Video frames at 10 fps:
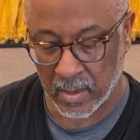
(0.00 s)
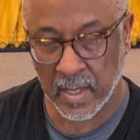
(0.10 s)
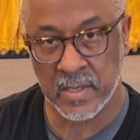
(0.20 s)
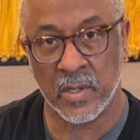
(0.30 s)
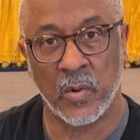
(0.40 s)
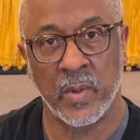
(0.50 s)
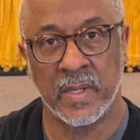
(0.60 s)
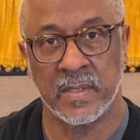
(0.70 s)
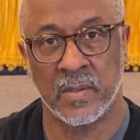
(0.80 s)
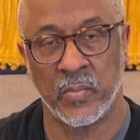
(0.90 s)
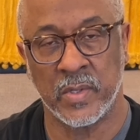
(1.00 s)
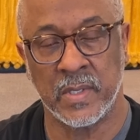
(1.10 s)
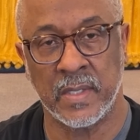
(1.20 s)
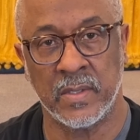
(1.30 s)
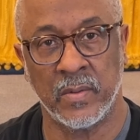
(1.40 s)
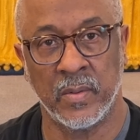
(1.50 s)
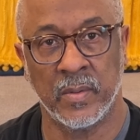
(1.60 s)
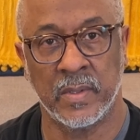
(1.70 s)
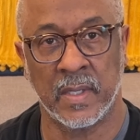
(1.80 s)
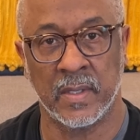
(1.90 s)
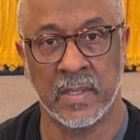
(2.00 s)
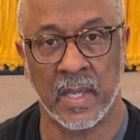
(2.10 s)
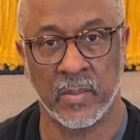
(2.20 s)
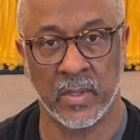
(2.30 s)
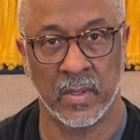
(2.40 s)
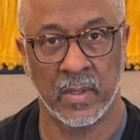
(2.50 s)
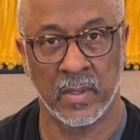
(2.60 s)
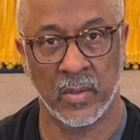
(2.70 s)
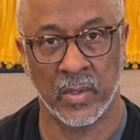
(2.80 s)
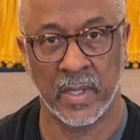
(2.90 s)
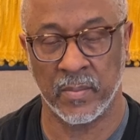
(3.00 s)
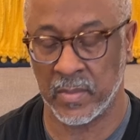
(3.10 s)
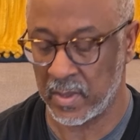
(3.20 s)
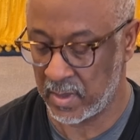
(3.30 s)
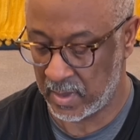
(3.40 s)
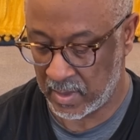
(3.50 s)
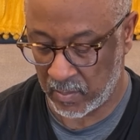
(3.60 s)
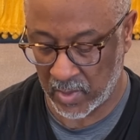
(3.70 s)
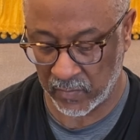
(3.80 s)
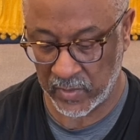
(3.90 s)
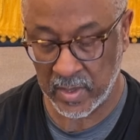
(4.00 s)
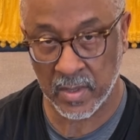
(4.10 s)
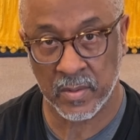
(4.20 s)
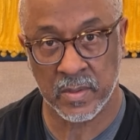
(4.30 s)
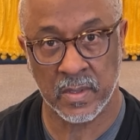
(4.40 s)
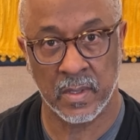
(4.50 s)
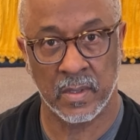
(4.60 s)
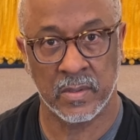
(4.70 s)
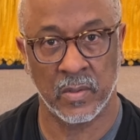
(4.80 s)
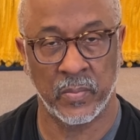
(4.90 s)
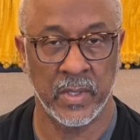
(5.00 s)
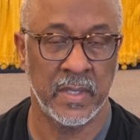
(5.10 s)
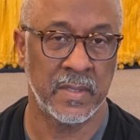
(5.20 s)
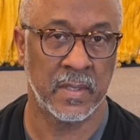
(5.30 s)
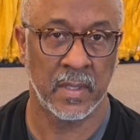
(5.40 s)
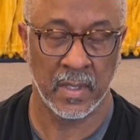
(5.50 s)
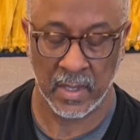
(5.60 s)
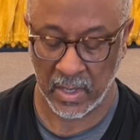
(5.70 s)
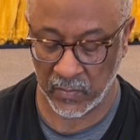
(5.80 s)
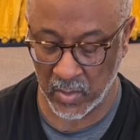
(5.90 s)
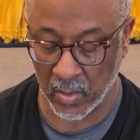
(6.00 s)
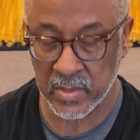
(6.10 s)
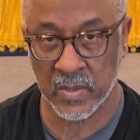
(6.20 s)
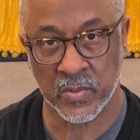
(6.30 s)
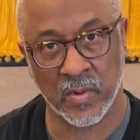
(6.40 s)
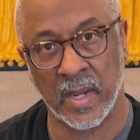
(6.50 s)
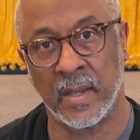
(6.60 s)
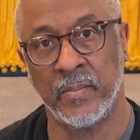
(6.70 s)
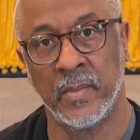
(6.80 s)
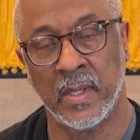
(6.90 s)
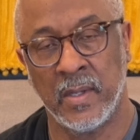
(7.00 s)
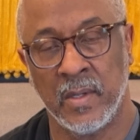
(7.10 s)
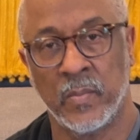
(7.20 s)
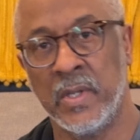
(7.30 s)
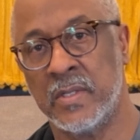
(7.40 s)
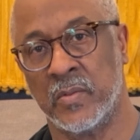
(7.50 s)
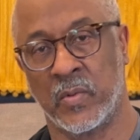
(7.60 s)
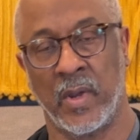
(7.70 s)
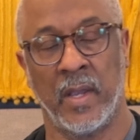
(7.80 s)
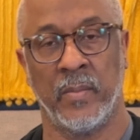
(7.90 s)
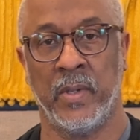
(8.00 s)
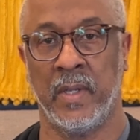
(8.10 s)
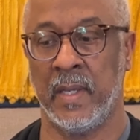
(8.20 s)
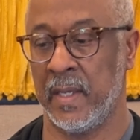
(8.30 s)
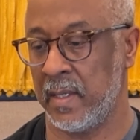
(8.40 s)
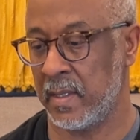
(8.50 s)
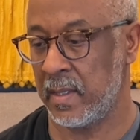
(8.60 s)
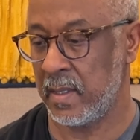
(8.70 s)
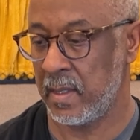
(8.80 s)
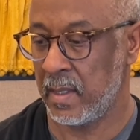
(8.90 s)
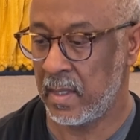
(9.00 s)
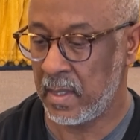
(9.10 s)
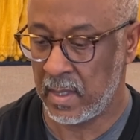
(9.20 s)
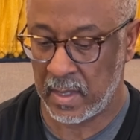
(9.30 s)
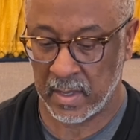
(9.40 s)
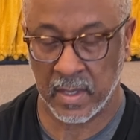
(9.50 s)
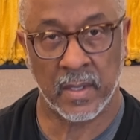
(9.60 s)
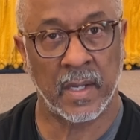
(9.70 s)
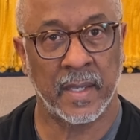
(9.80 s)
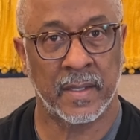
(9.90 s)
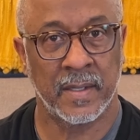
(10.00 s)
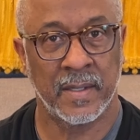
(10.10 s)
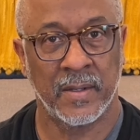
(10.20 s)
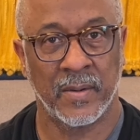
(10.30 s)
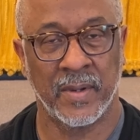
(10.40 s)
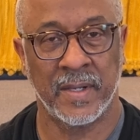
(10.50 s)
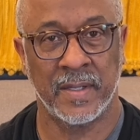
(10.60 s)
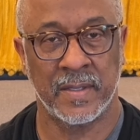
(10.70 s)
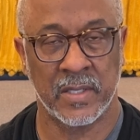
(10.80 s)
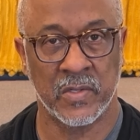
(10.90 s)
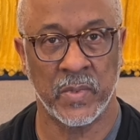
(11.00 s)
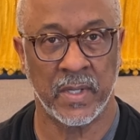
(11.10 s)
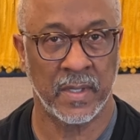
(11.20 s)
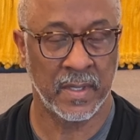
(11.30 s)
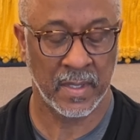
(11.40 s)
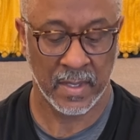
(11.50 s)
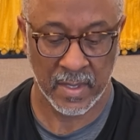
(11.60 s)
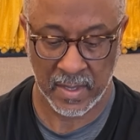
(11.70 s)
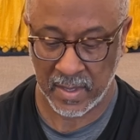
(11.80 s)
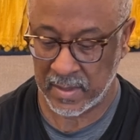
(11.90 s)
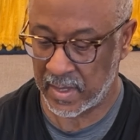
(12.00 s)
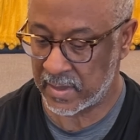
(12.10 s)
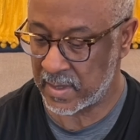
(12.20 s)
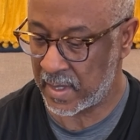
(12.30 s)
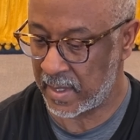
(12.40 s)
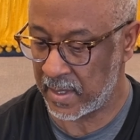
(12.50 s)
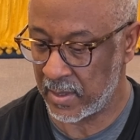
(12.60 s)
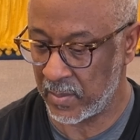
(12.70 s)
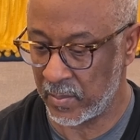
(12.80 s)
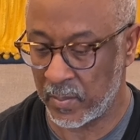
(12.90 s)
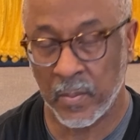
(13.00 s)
as always, appreciate you taking the time to look at my videos. So please, if you aren't subscribed, please subscribe and hit a like. All right, it tells me that I am,